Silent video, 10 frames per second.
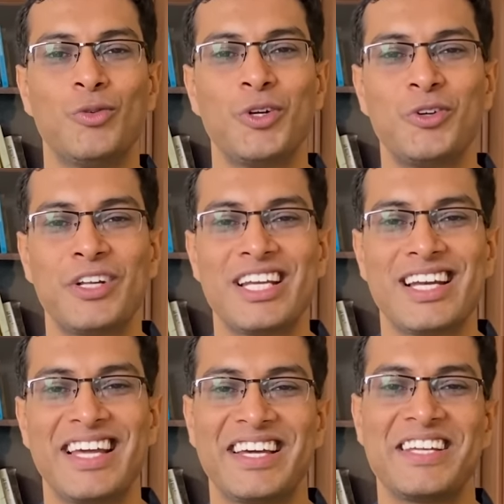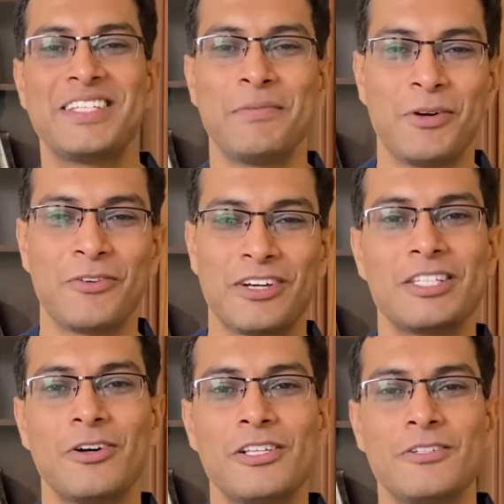want to take like crazy amount of
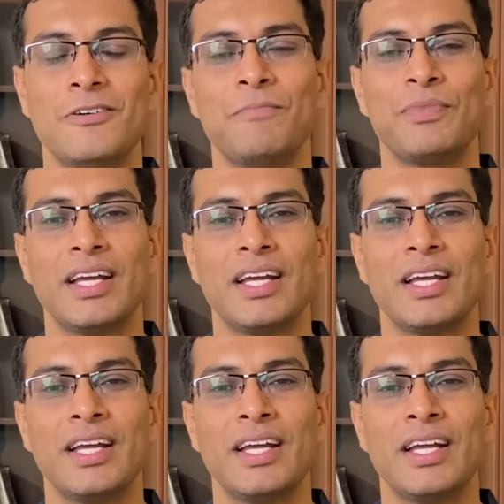risk also,